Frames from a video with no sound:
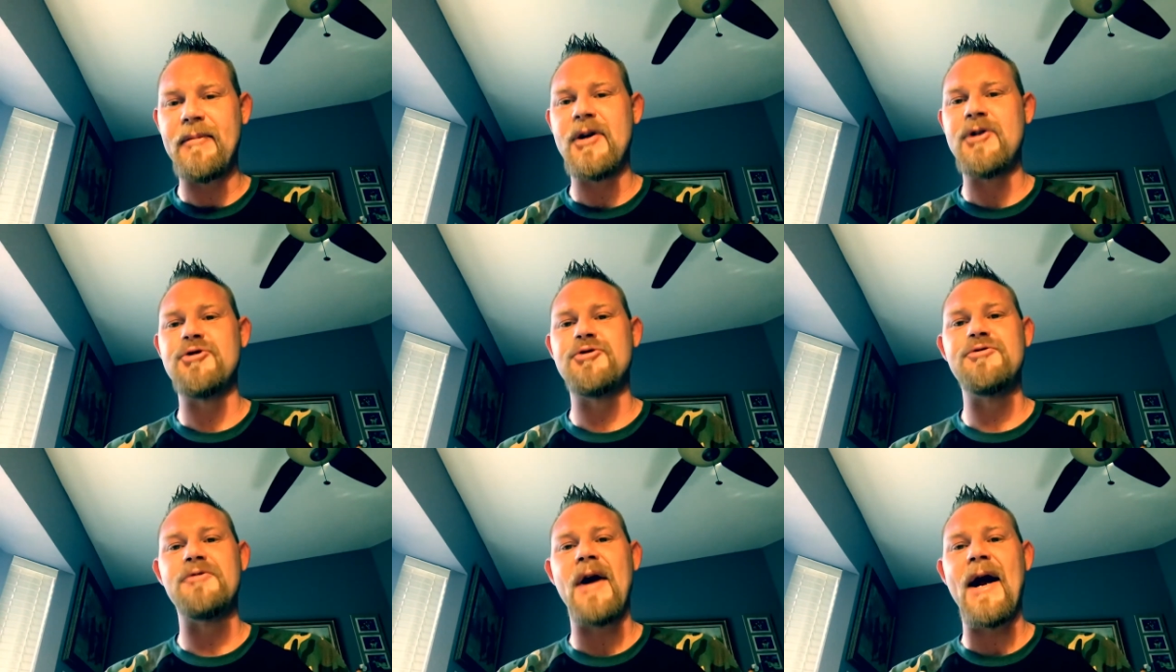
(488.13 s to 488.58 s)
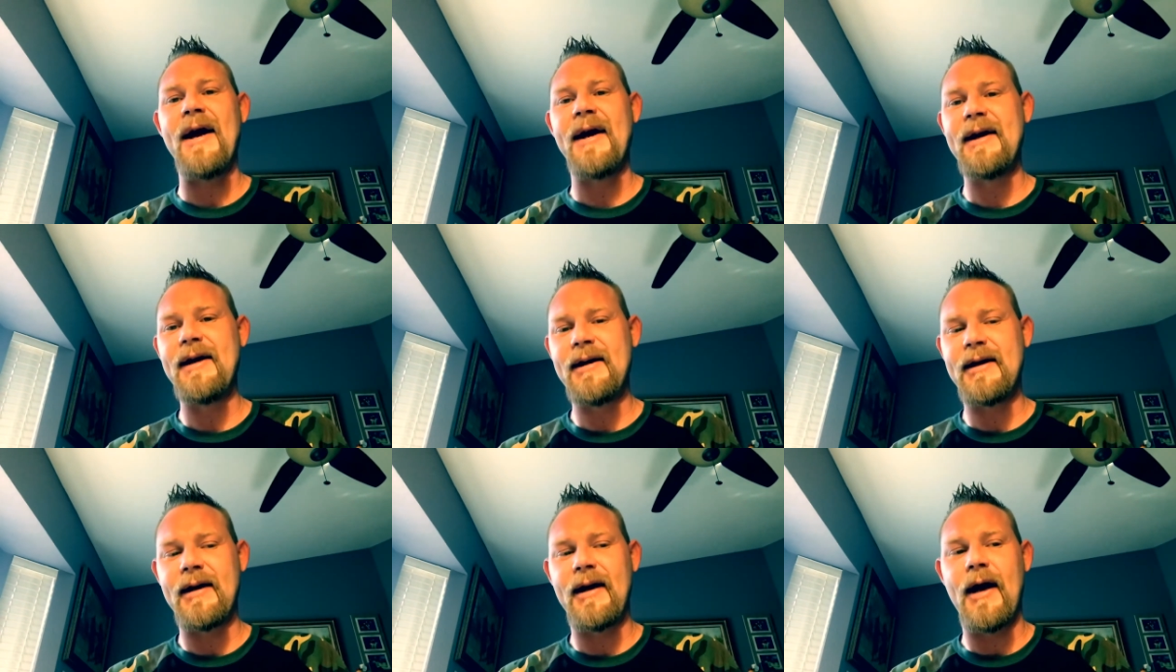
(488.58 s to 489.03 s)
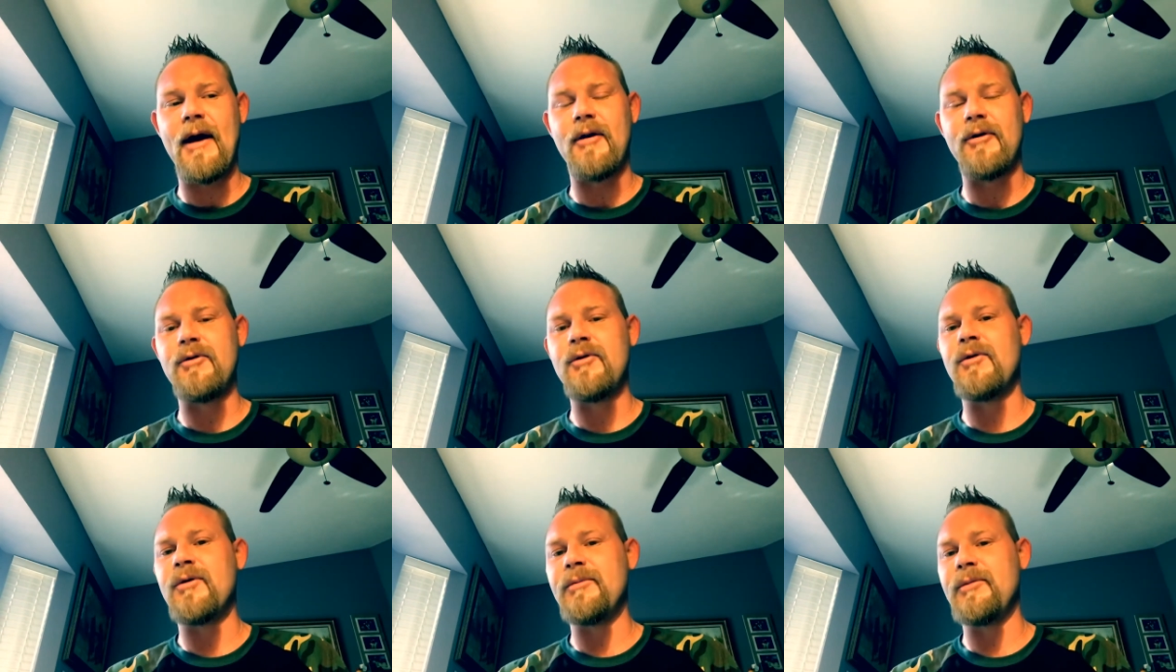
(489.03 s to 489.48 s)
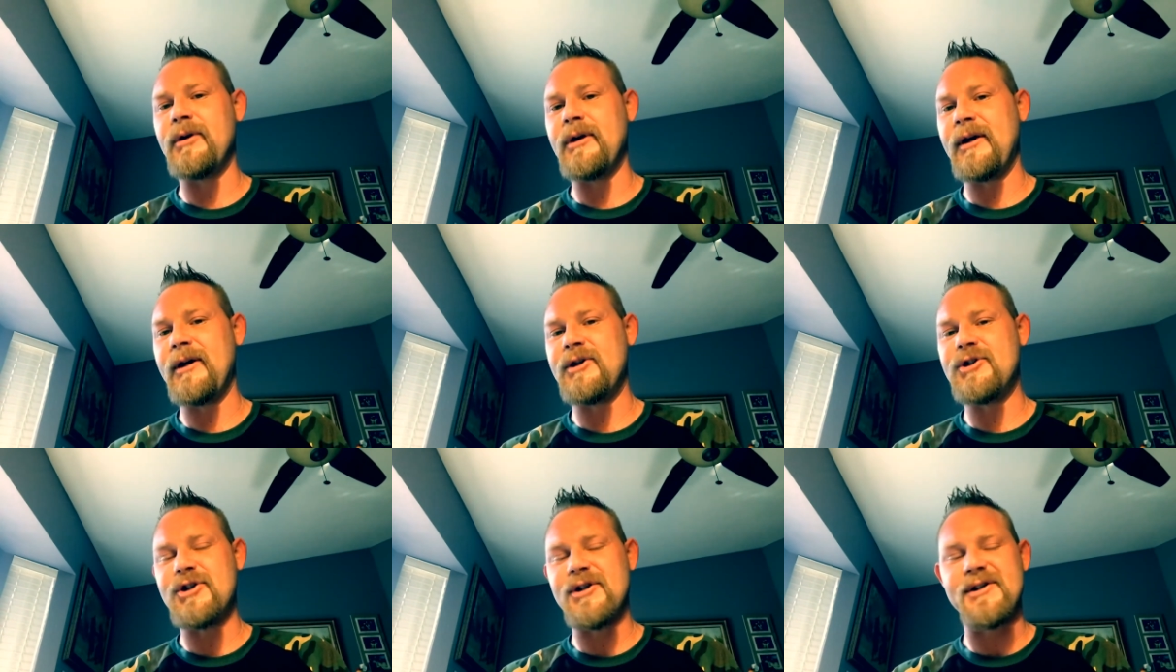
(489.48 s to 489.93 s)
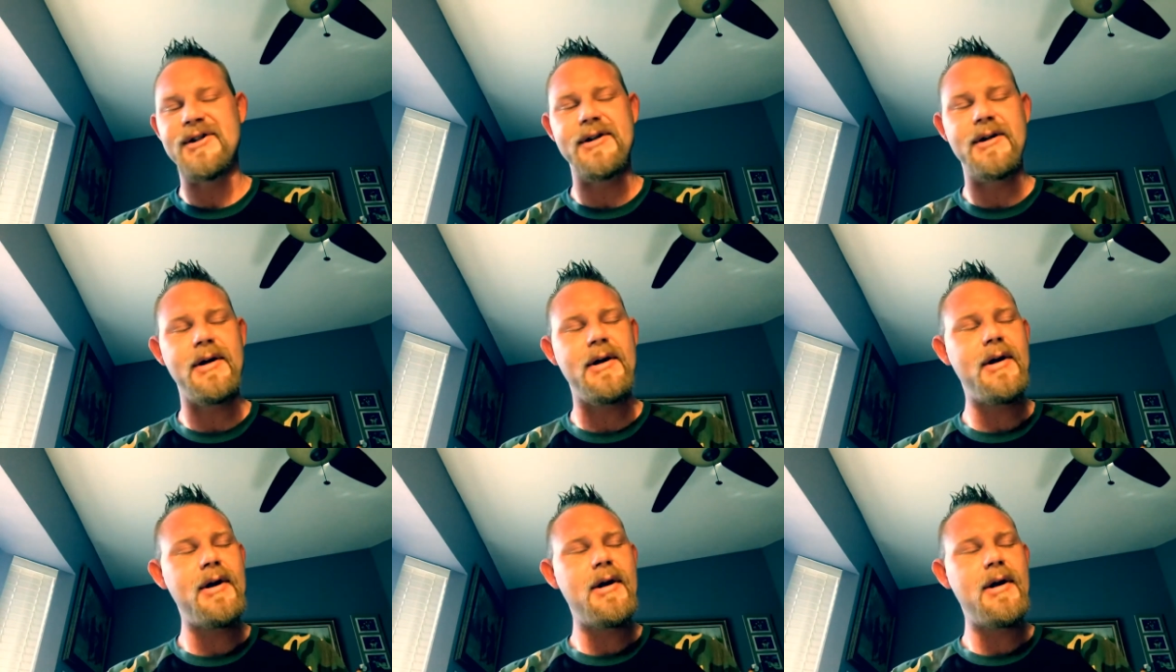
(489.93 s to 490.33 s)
and dragging it out normally just